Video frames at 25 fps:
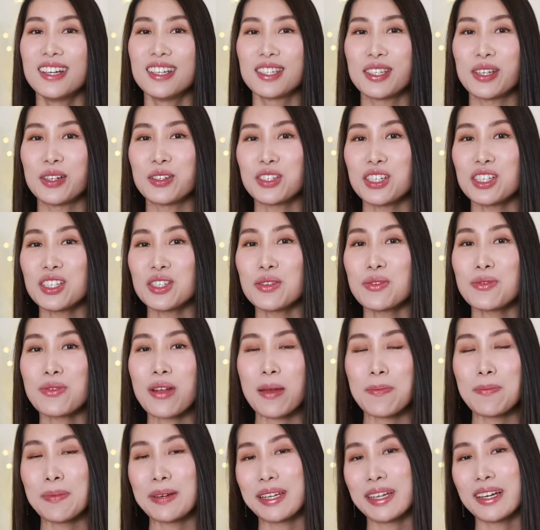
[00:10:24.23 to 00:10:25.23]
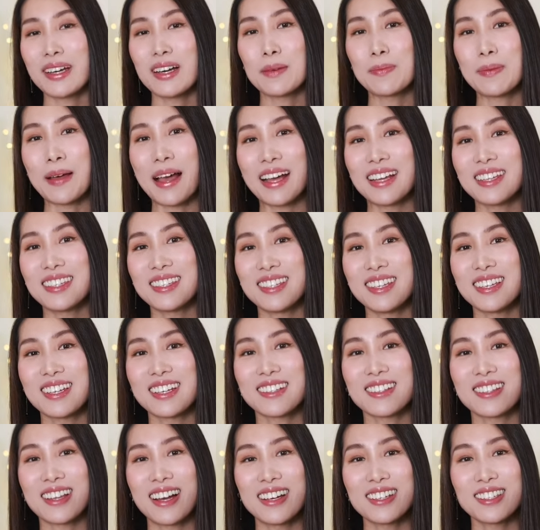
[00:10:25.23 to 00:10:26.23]
So just to wrap it up, I
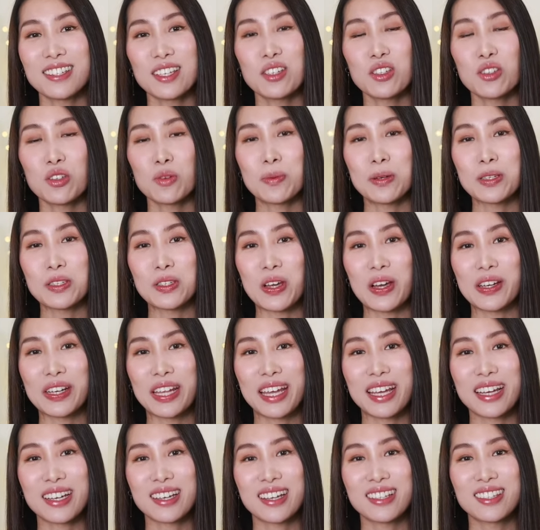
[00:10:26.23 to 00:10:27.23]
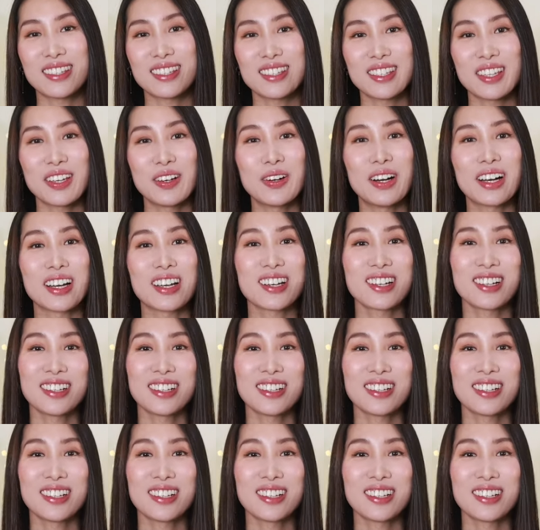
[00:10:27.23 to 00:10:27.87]
think Dyson Supersonic is still a